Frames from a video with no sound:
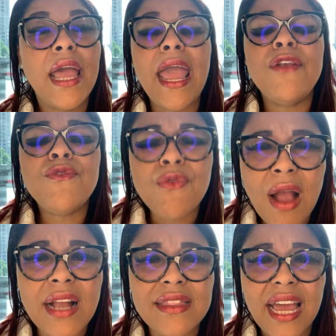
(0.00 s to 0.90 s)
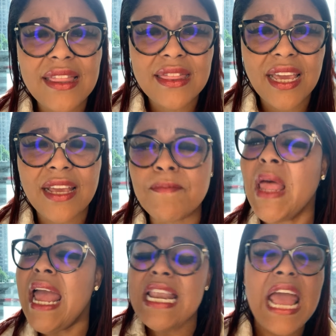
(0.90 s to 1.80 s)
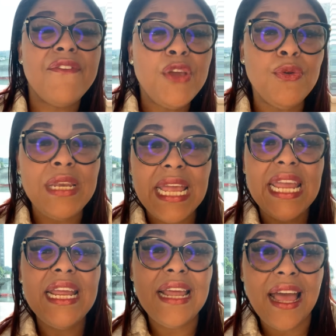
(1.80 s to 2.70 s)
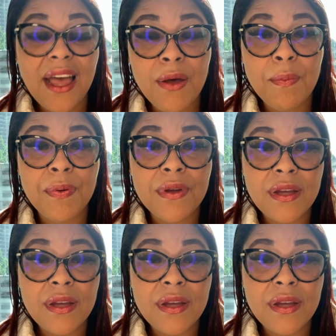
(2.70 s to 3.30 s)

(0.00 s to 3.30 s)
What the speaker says: and rock that thing. Now, if you need help,